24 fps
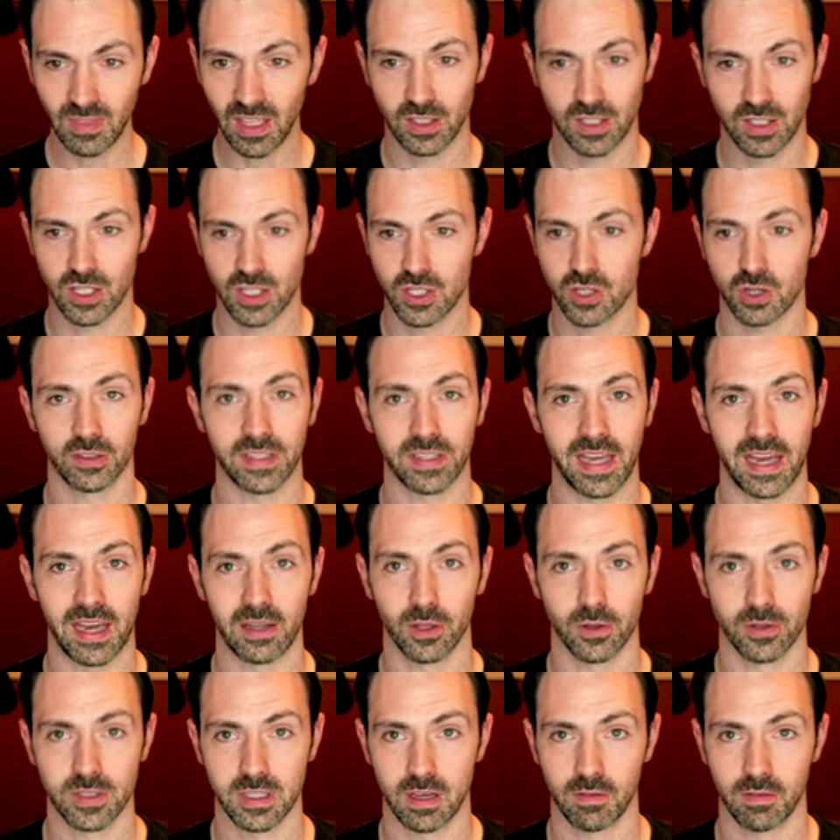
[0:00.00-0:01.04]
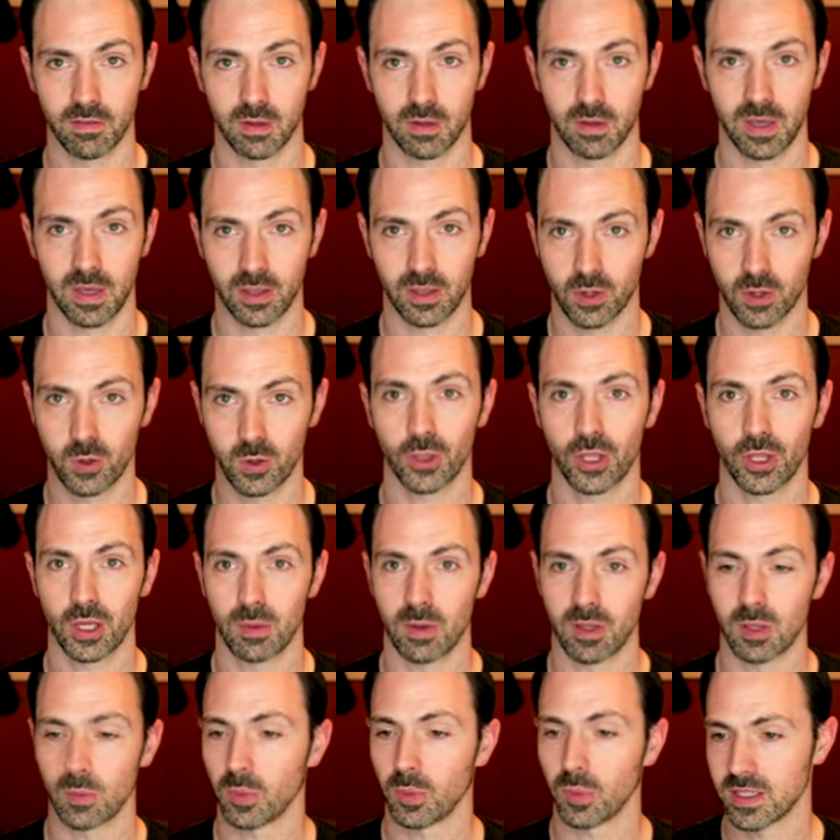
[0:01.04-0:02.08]
digital downloads of them. And the cool thing
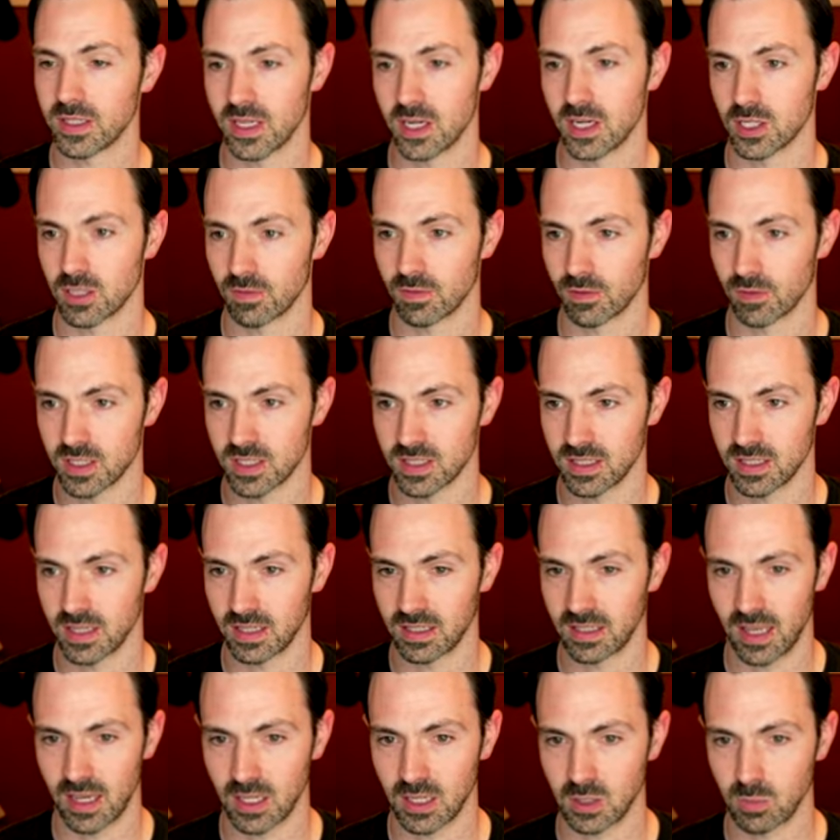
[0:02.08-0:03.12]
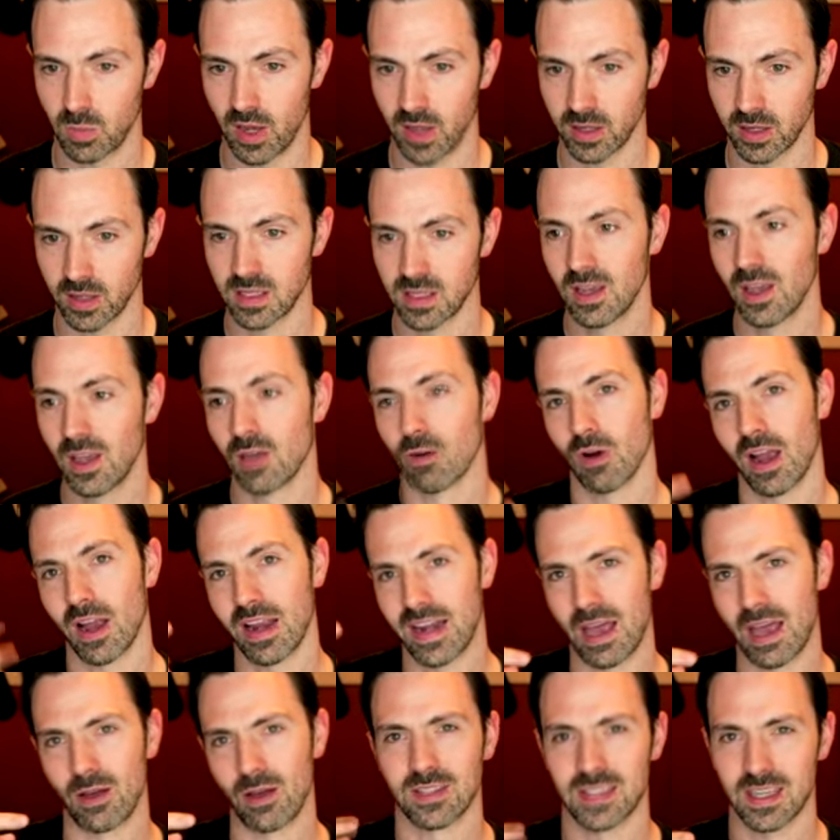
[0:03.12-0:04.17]
about the PlayStation versus like the Xbox, right
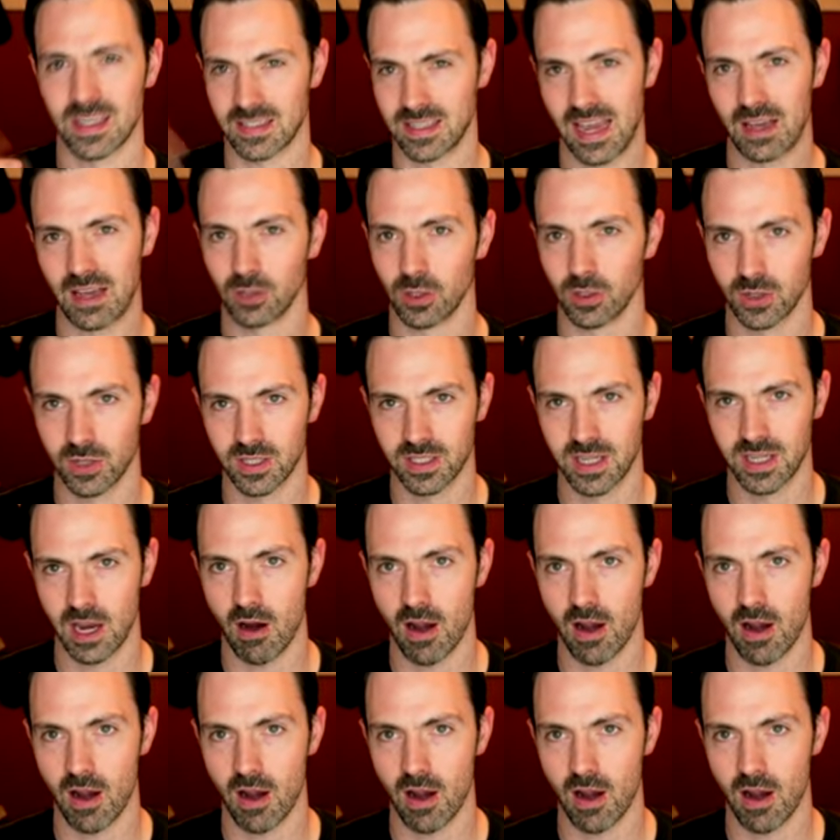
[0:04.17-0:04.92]
now it says download because I